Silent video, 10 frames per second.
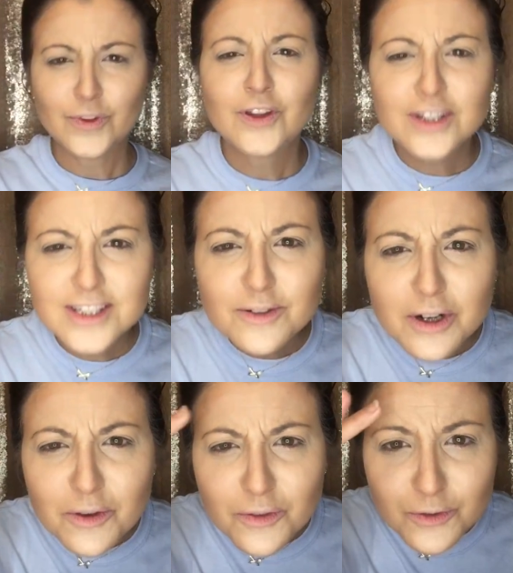You can see
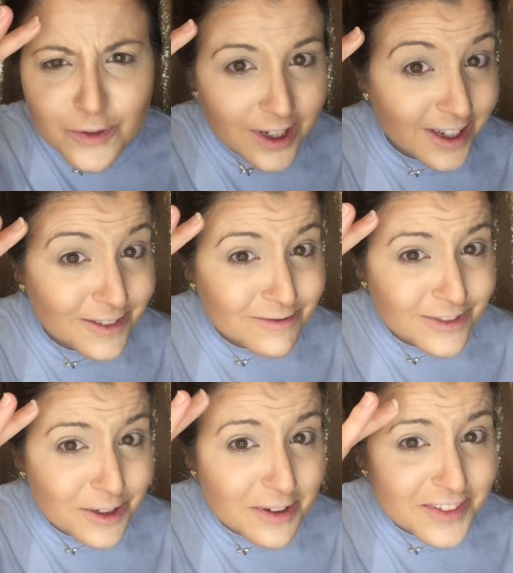when I
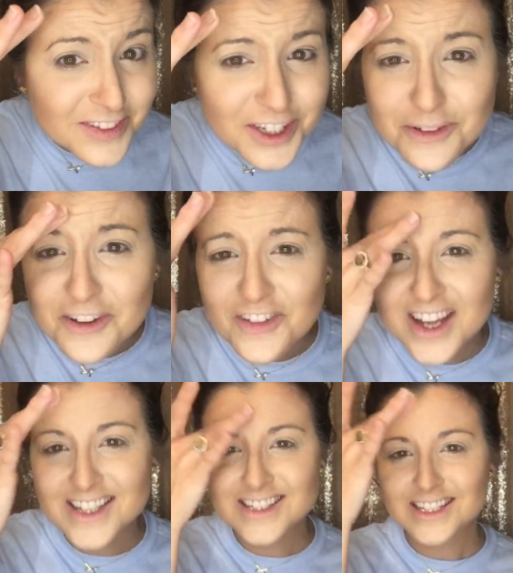do my
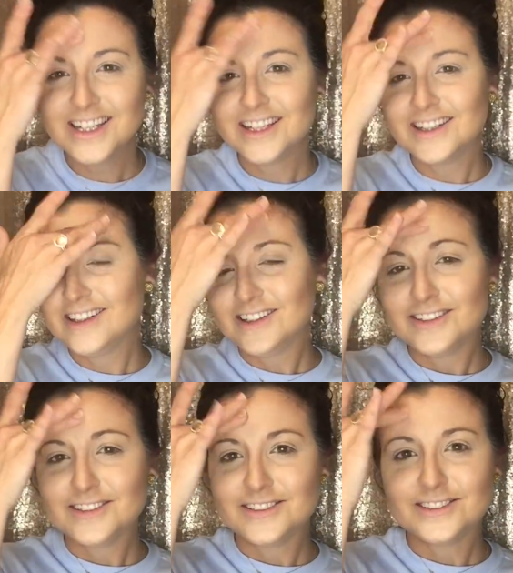face
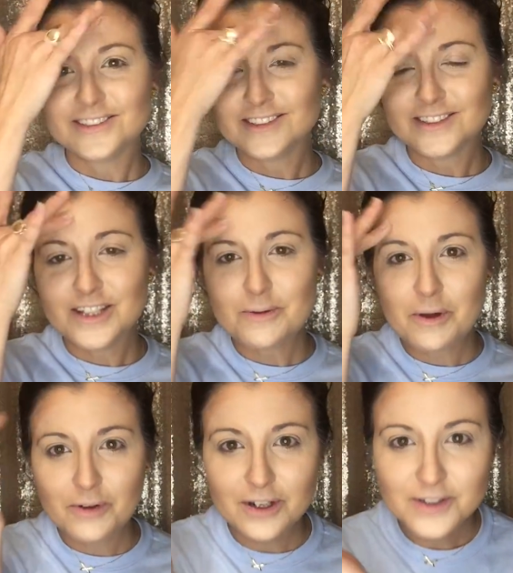that
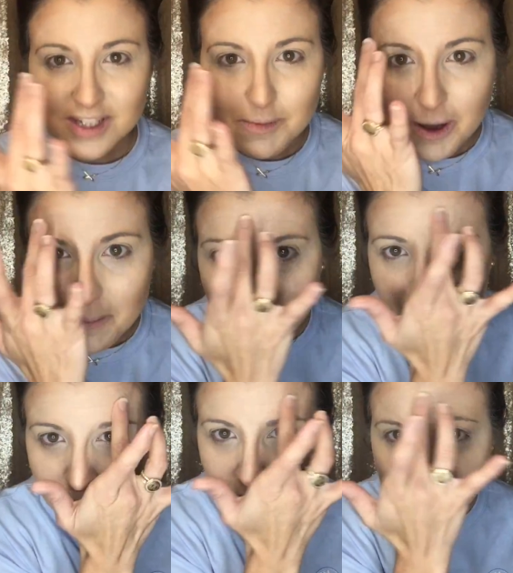my wrinkles come up,
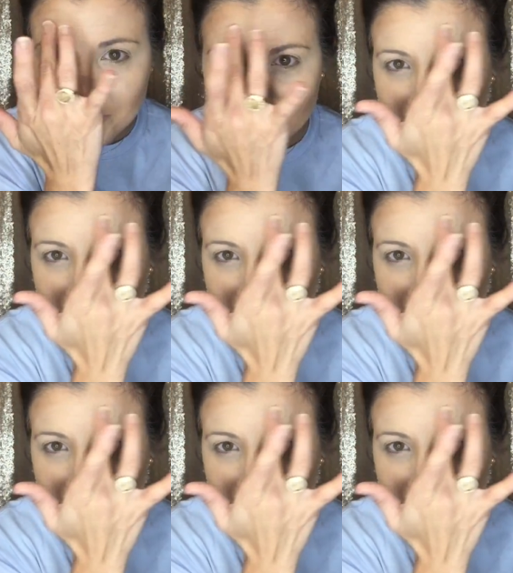but